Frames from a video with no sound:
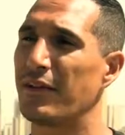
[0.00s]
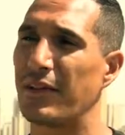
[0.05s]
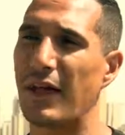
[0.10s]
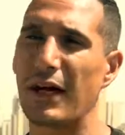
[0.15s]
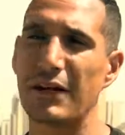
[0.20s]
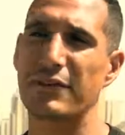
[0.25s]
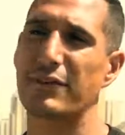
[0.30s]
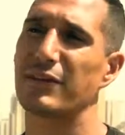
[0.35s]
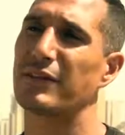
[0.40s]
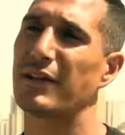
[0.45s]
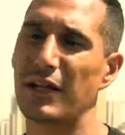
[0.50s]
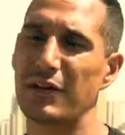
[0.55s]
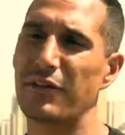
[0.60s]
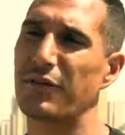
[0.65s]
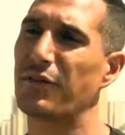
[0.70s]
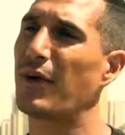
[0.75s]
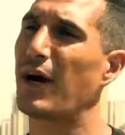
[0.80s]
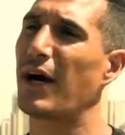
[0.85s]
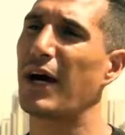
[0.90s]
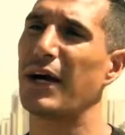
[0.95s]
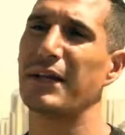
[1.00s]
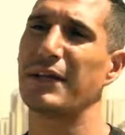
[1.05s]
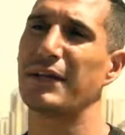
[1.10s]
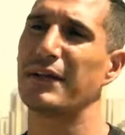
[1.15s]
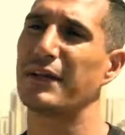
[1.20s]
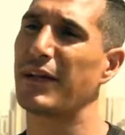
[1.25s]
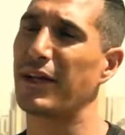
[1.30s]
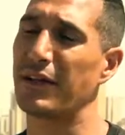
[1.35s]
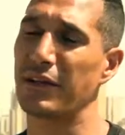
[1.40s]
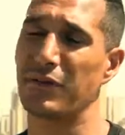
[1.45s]
that's, that's
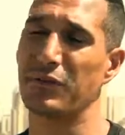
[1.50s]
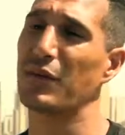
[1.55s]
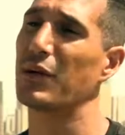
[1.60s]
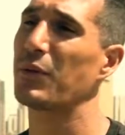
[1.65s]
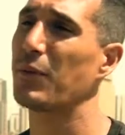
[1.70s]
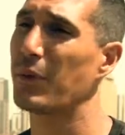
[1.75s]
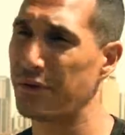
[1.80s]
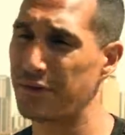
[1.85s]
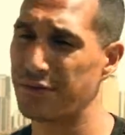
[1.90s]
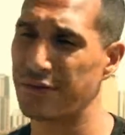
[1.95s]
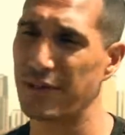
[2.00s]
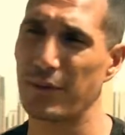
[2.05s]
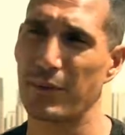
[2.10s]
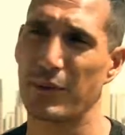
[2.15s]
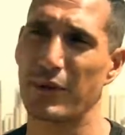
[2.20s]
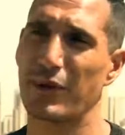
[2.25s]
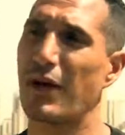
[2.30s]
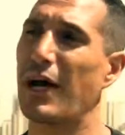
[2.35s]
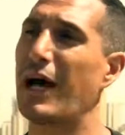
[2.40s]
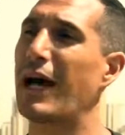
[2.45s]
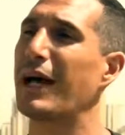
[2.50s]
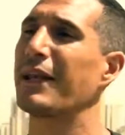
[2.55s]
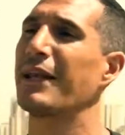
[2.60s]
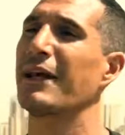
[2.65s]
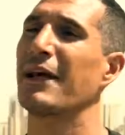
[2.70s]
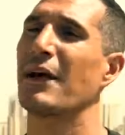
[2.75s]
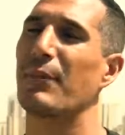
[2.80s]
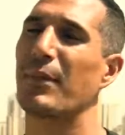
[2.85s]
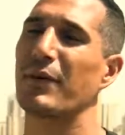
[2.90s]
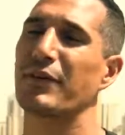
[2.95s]
fine, and you really want to stay where you're at,
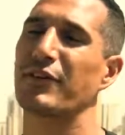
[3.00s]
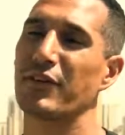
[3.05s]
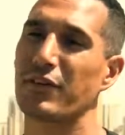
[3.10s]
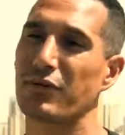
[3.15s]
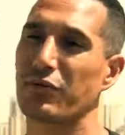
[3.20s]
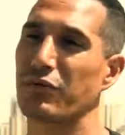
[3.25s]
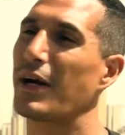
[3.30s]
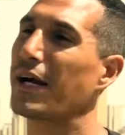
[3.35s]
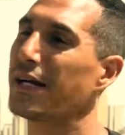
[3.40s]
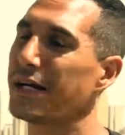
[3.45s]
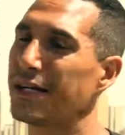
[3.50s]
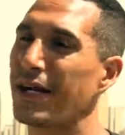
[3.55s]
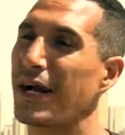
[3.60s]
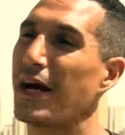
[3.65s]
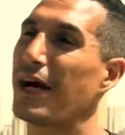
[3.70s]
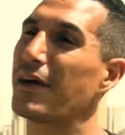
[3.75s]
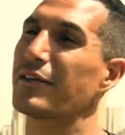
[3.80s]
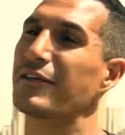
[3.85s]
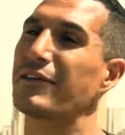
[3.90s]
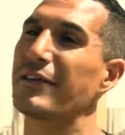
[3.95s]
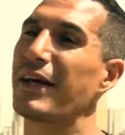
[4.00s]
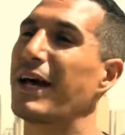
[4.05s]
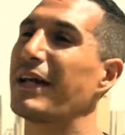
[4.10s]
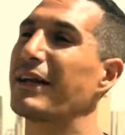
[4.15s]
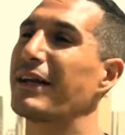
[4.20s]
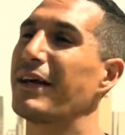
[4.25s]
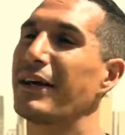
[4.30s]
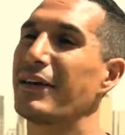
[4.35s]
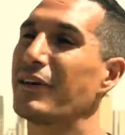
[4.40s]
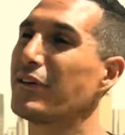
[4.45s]
but just recognize
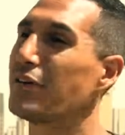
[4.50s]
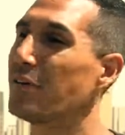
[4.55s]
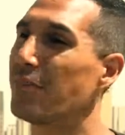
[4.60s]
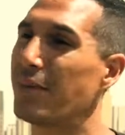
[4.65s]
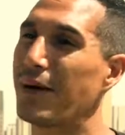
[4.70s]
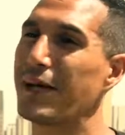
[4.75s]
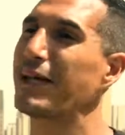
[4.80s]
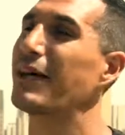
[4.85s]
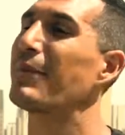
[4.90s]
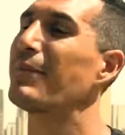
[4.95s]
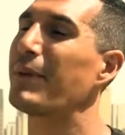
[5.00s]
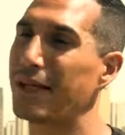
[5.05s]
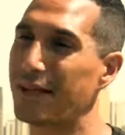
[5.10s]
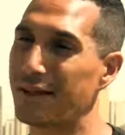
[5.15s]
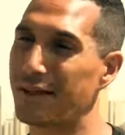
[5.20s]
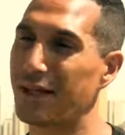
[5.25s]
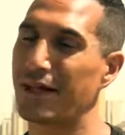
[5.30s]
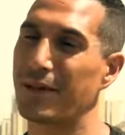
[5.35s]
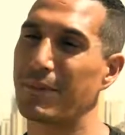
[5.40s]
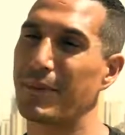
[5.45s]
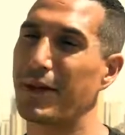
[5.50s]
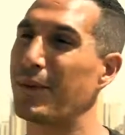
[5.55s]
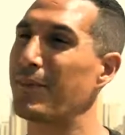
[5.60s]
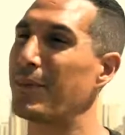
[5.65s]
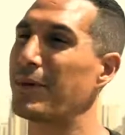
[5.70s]
that you might not make a lot of money.